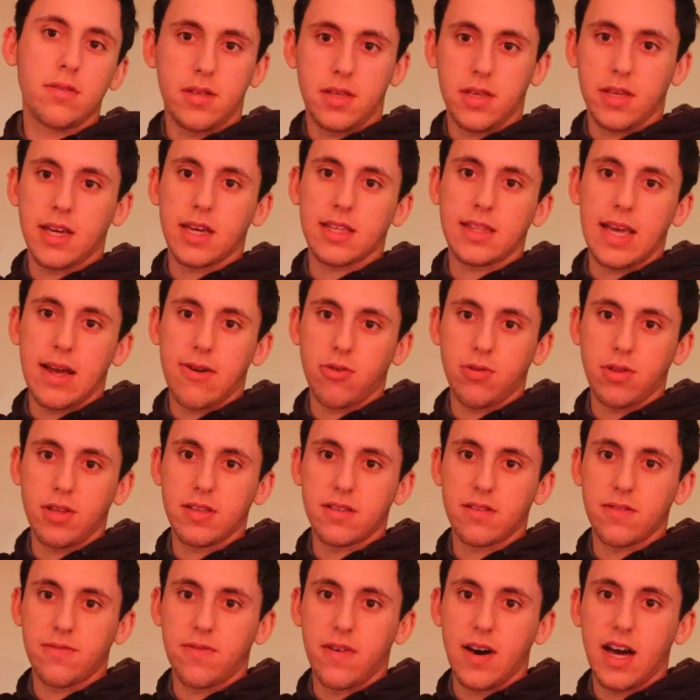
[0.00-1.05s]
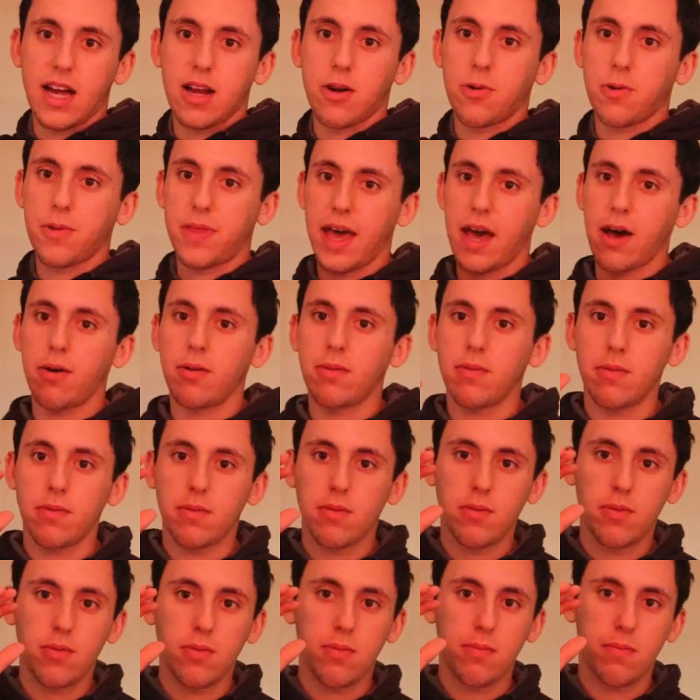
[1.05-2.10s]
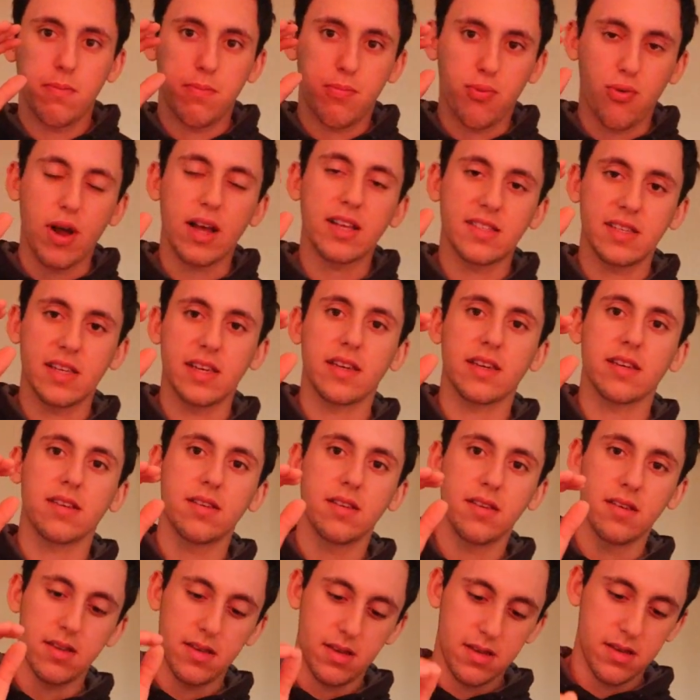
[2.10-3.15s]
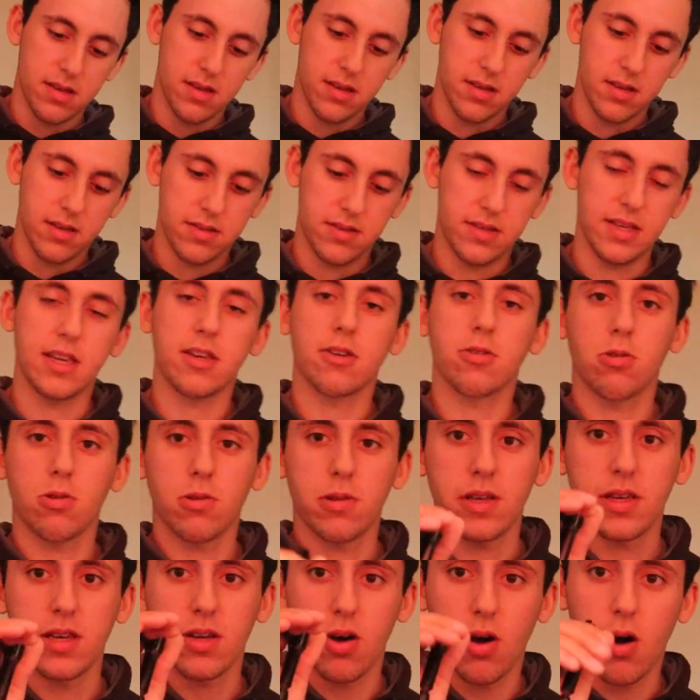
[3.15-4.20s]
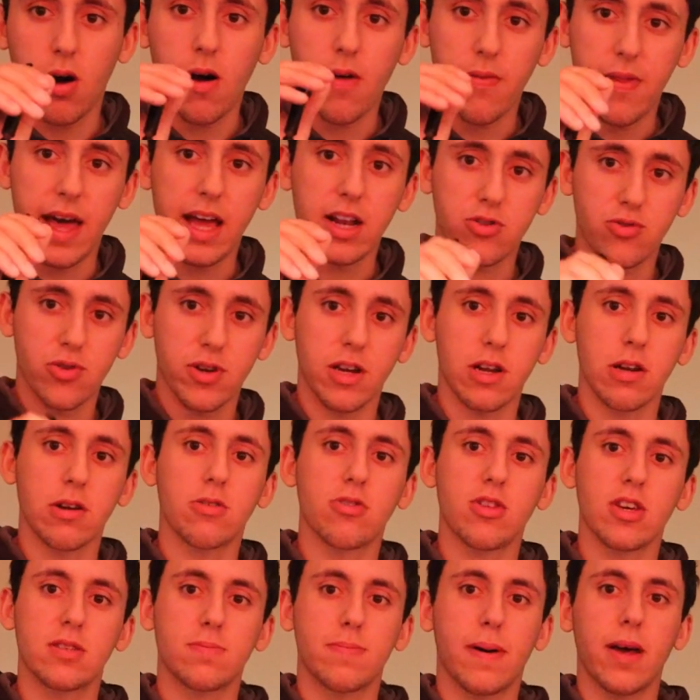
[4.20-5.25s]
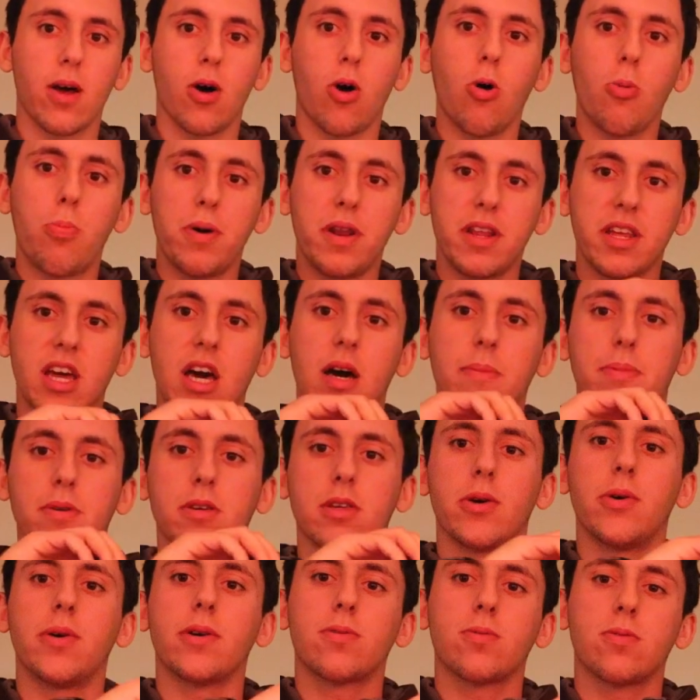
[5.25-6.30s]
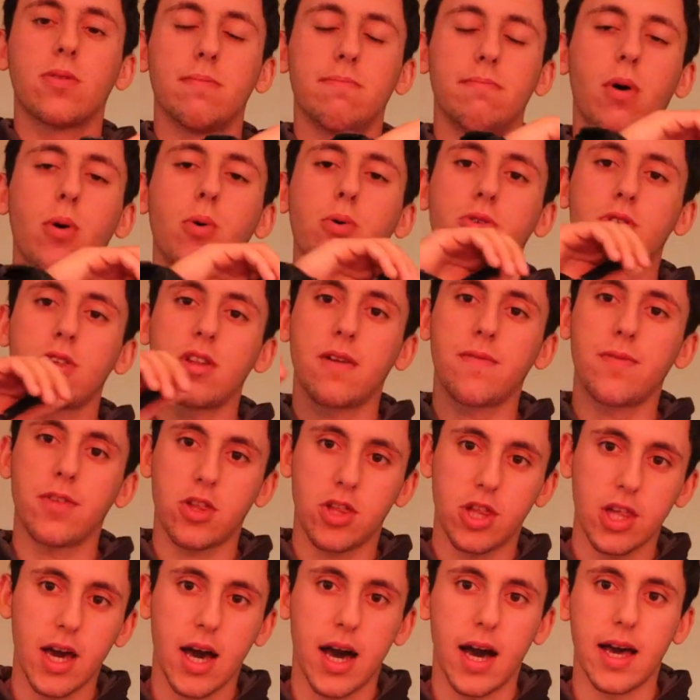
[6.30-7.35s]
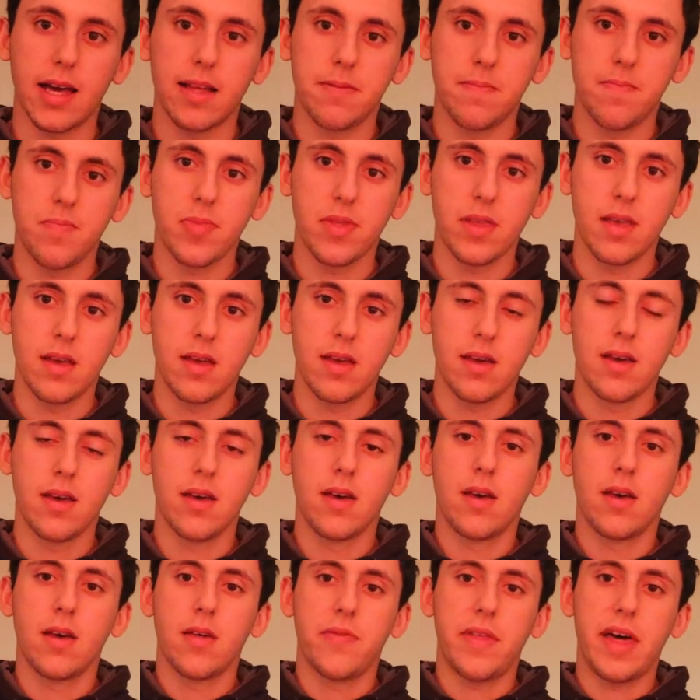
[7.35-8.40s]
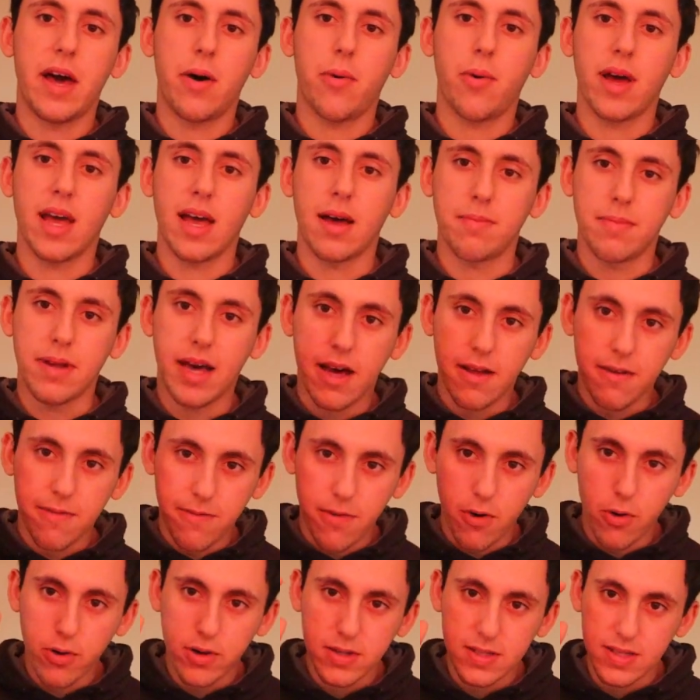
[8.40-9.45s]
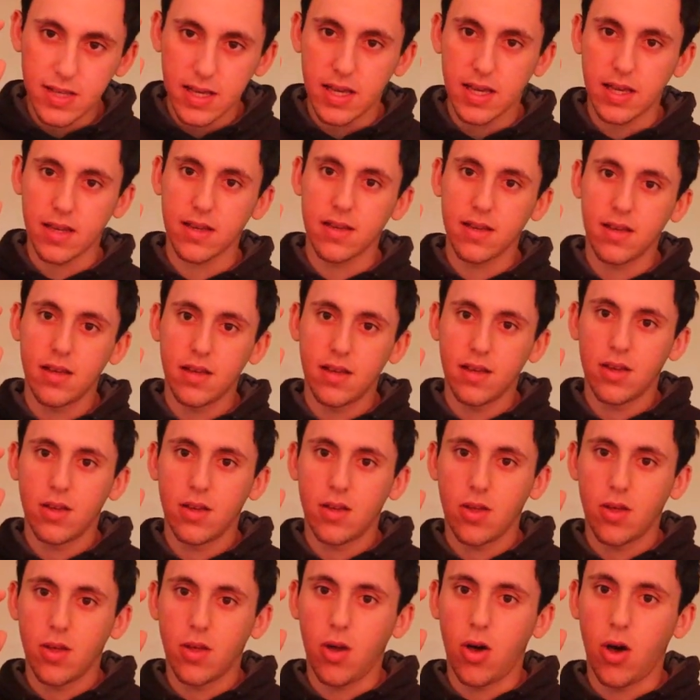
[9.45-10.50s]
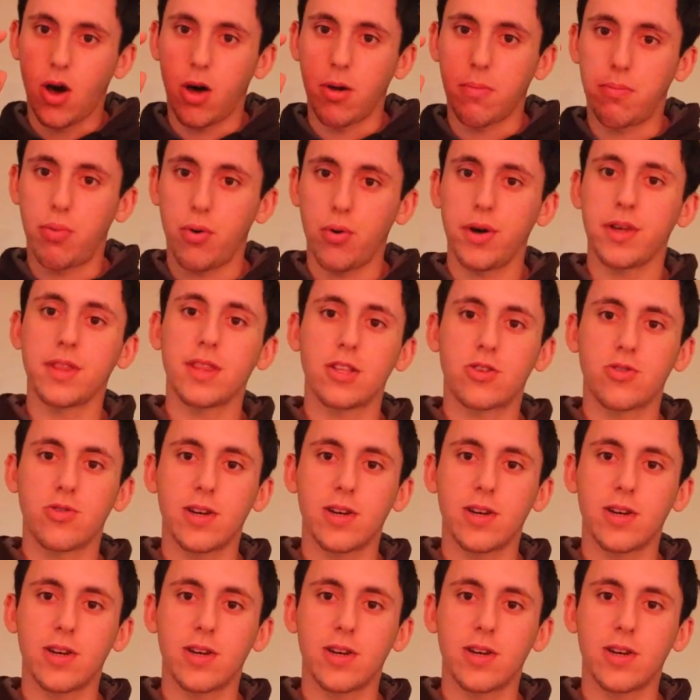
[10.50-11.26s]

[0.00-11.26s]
to get that release to fire without pressing singularly on that trigger, just by opening up and going through the motion of the shot. That way I'm not focusing on pulling the